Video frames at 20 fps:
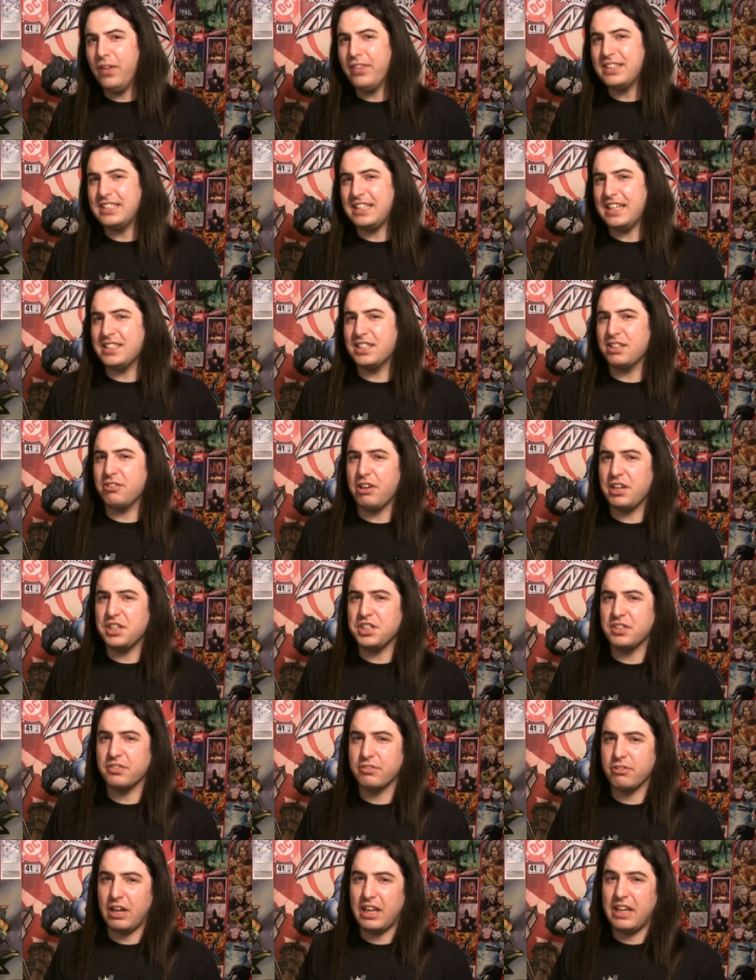While the
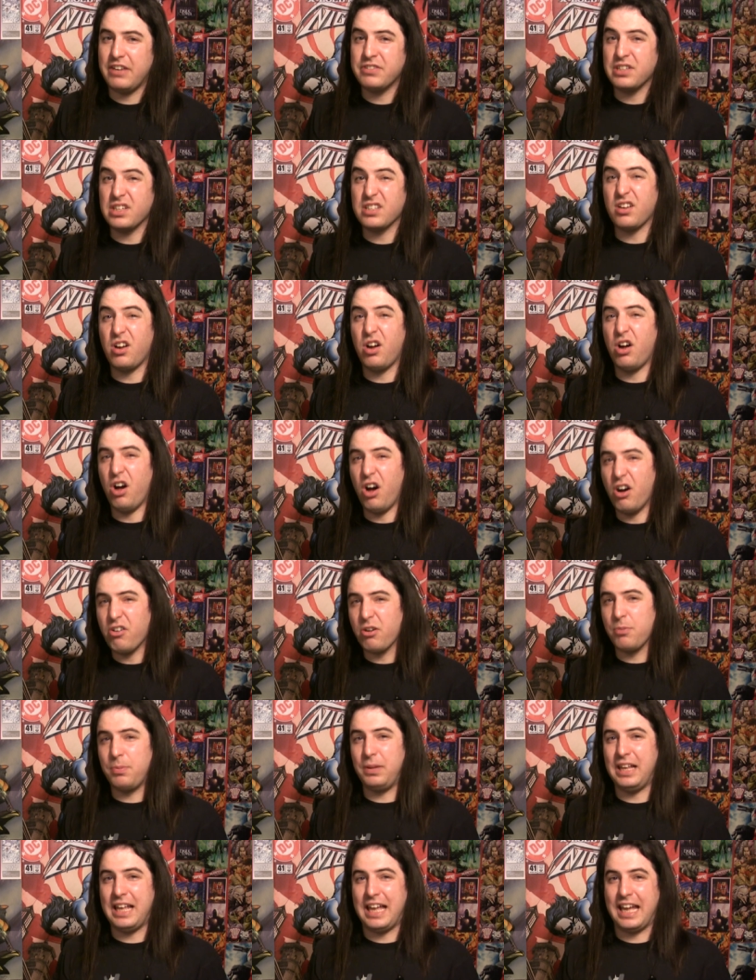desecration of graves is a
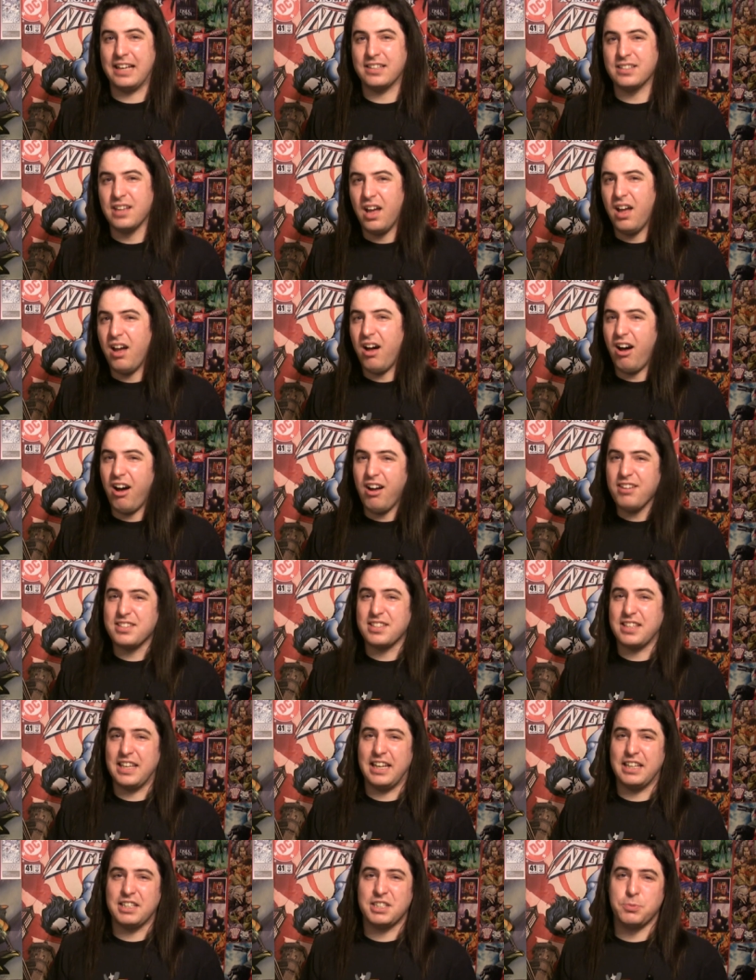horrible act, I
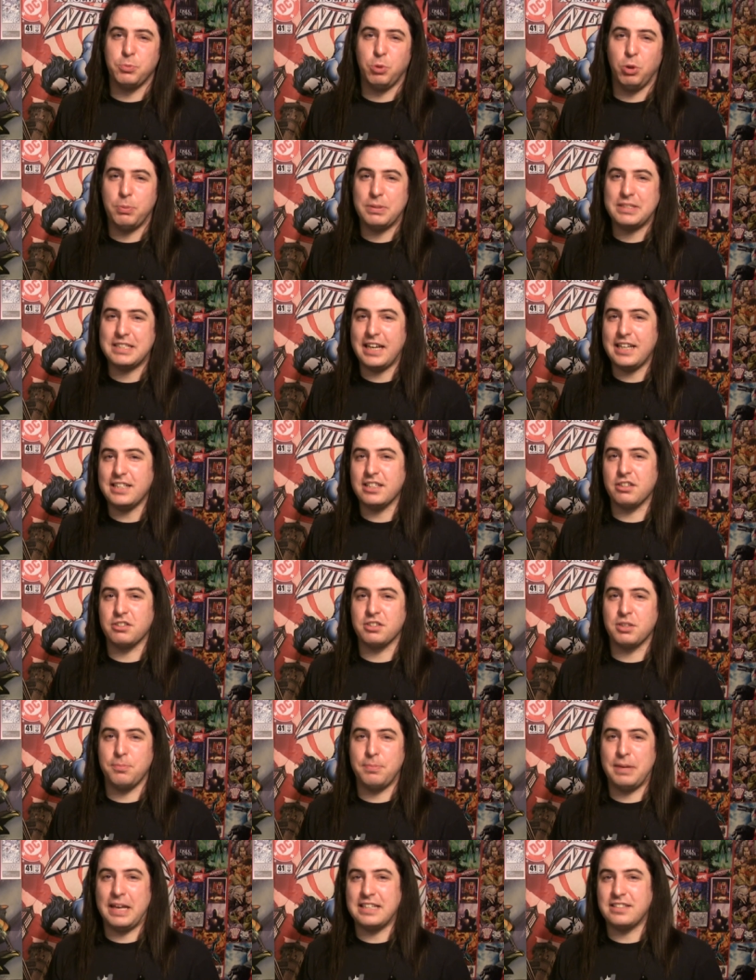just think it's small
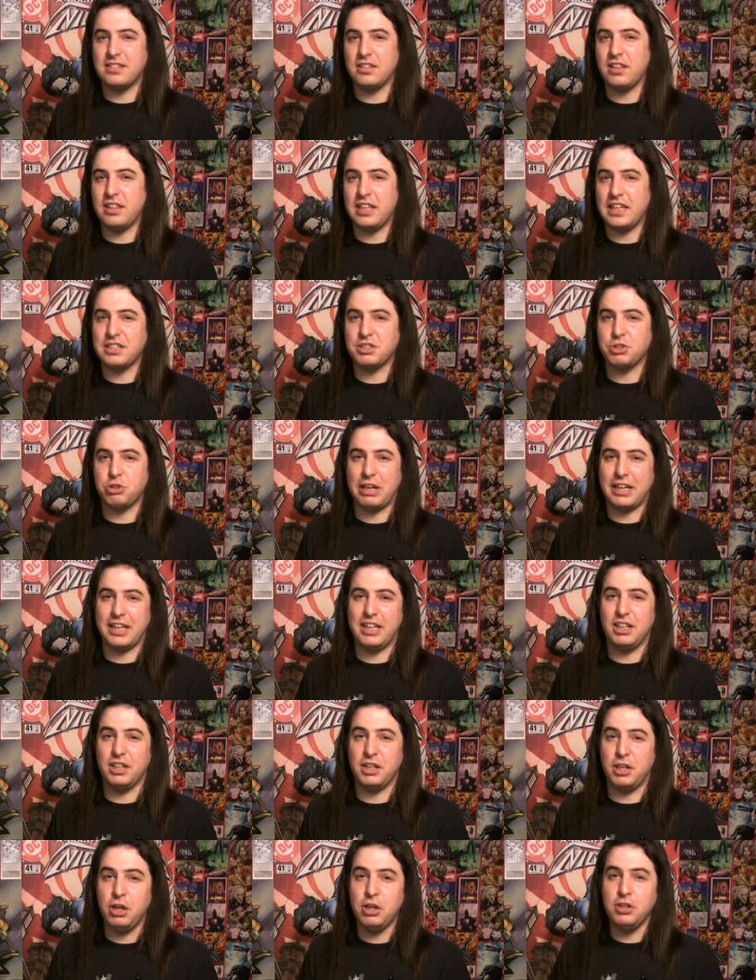potatoes compared to the things
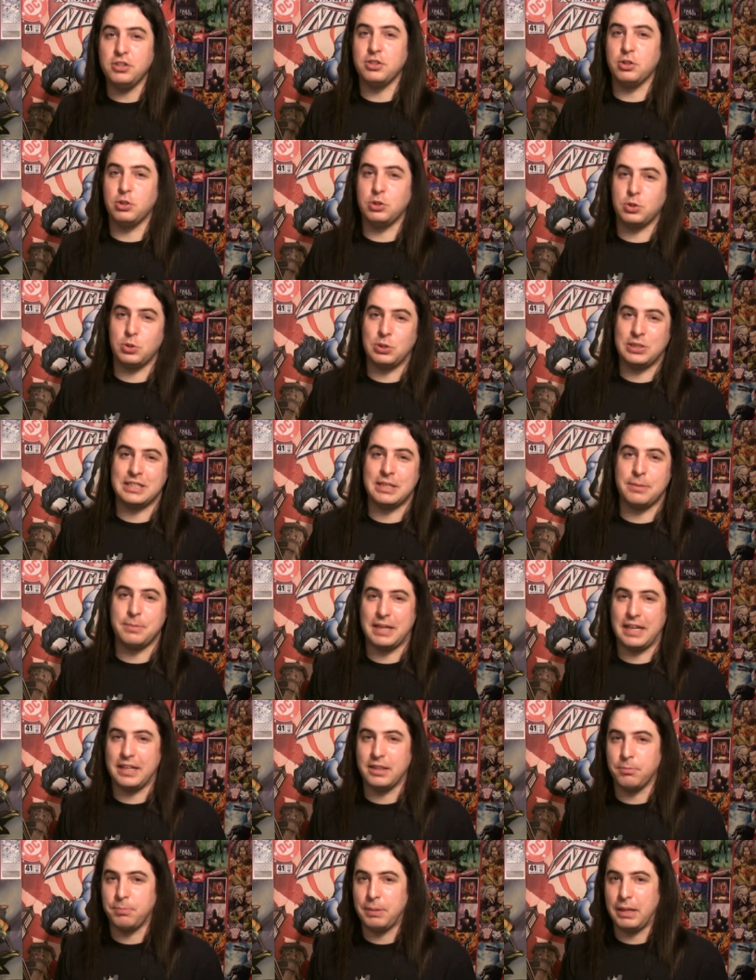Dracula could do to
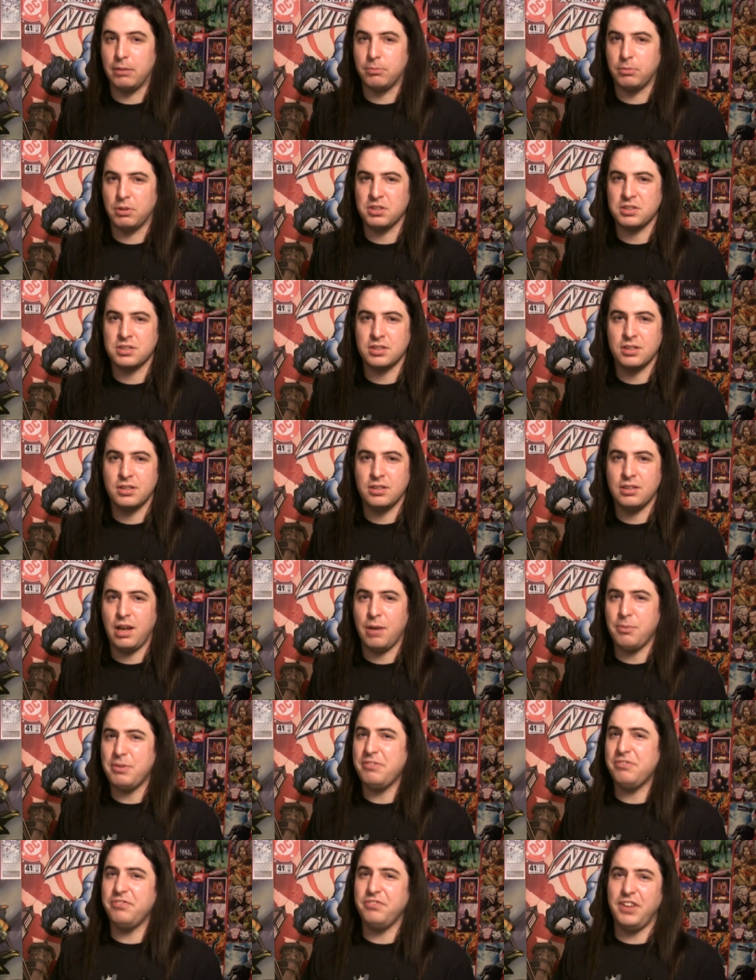intimidate the Belmonts.
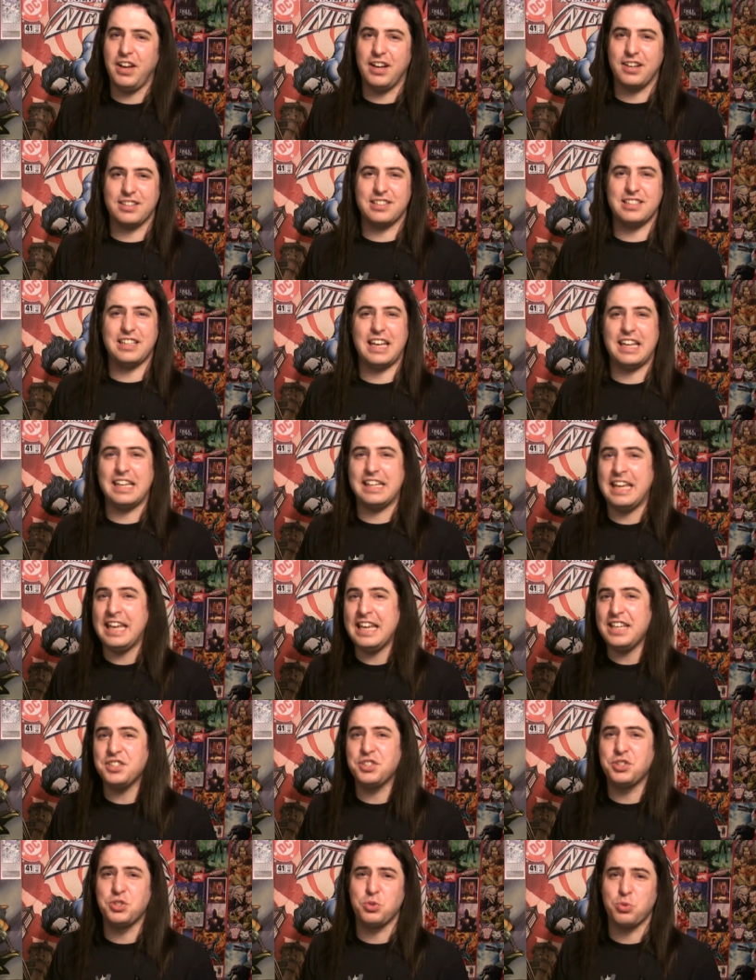I mean, for fuck's sake,
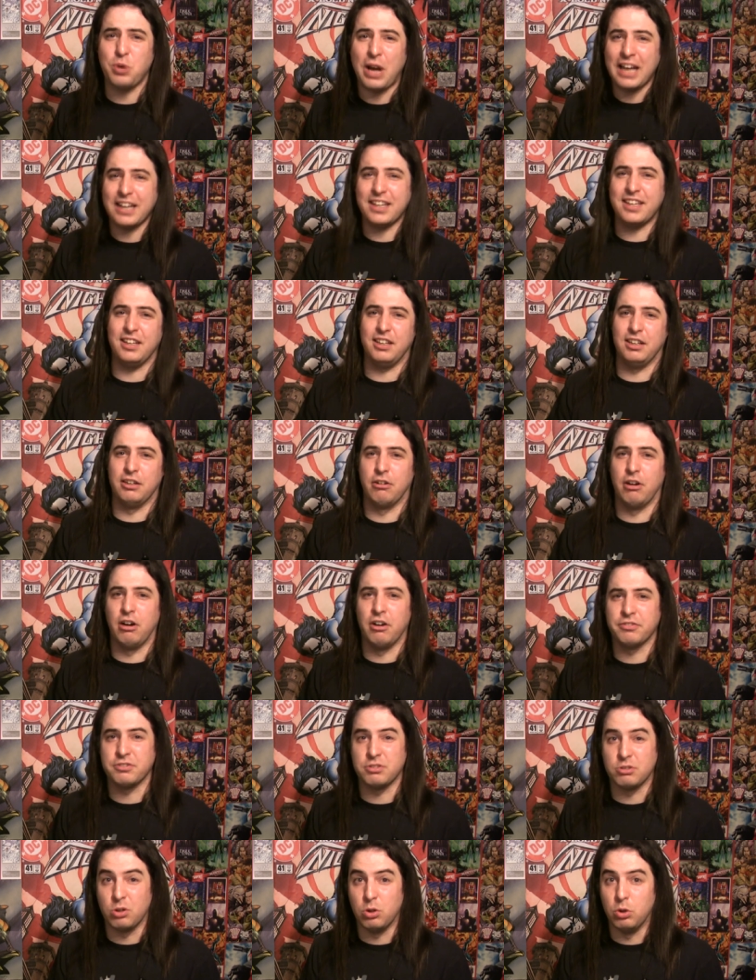he's Dracula
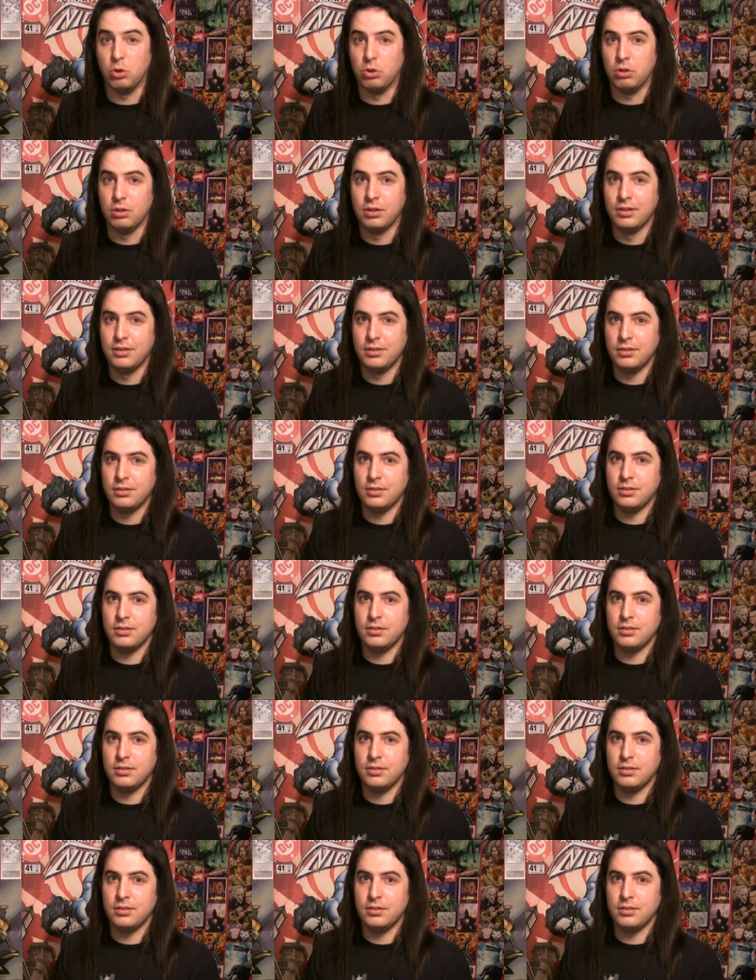after all.